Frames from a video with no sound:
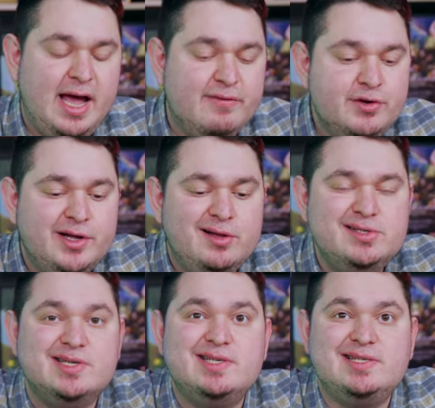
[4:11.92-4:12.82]
Everdell
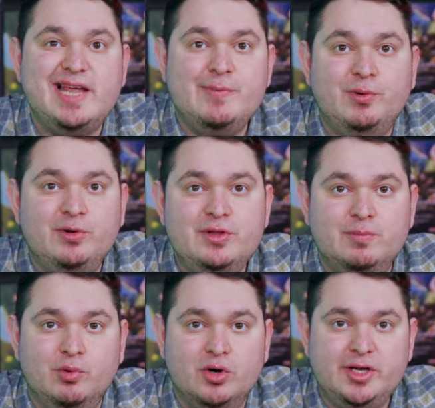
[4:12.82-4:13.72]
is a staple in the
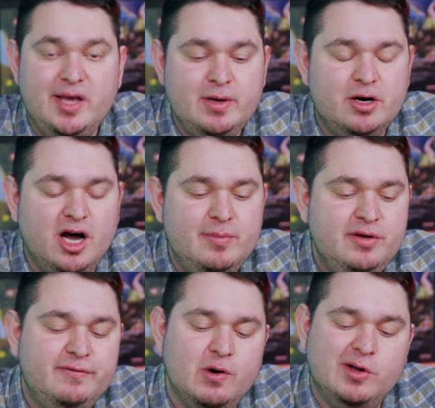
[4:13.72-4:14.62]
board gaming
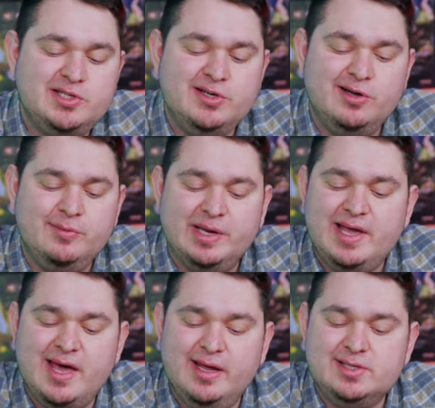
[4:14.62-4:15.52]
hobby, focusing on
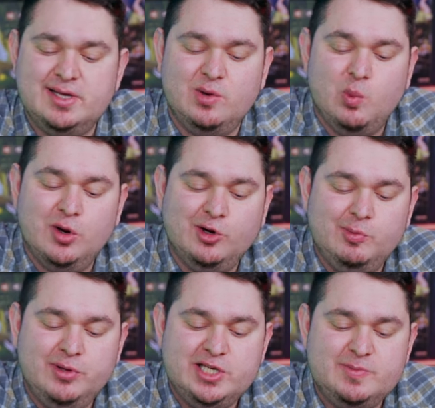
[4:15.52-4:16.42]
mechanics like worker
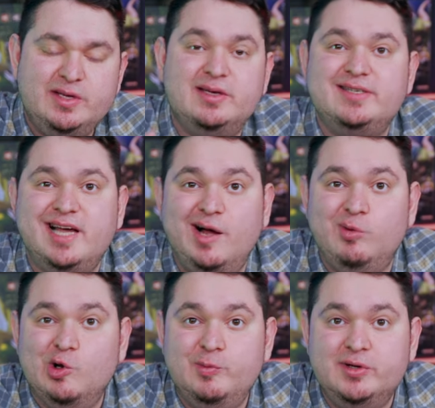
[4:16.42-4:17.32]
placement,
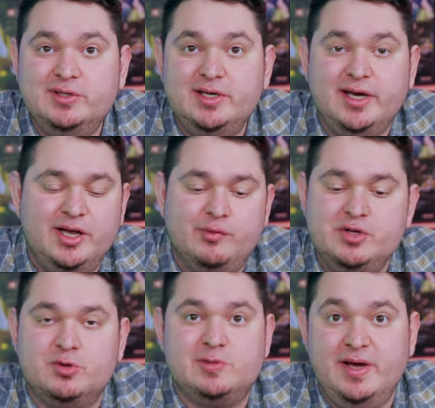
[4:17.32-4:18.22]
tableau building, and
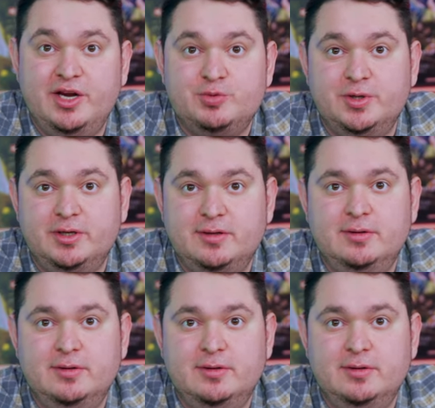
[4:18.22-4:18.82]
resource management.